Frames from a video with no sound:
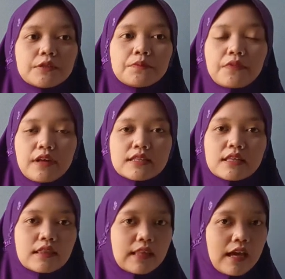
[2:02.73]
the
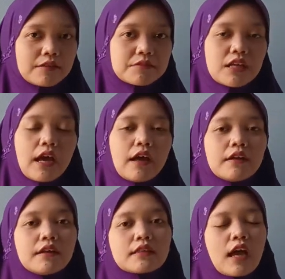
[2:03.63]
present times
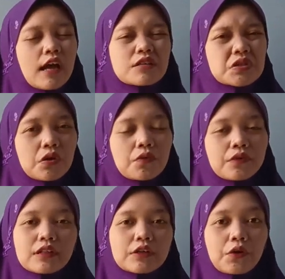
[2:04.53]
and that has no
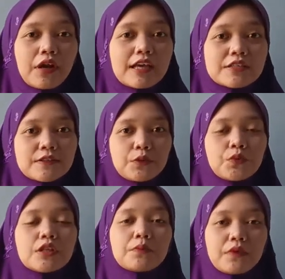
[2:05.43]
real connection
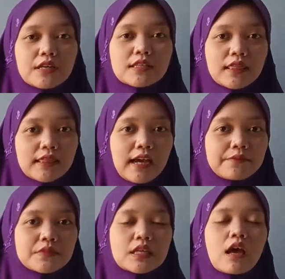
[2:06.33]
with the present
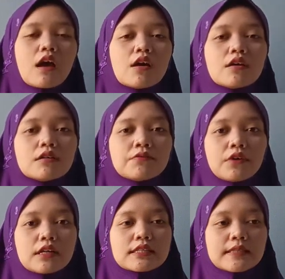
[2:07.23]
times.
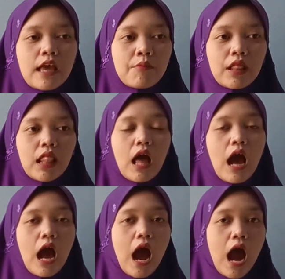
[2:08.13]
For example,
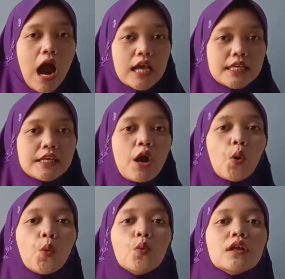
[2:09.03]
I
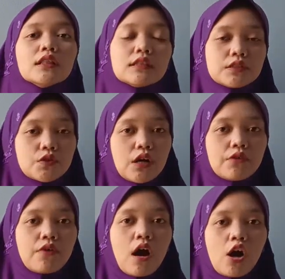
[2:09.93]
will
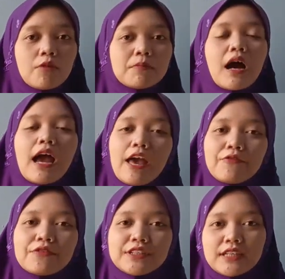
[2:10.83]
drive home
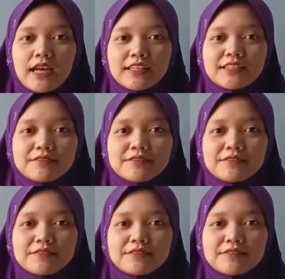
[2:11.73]
every day.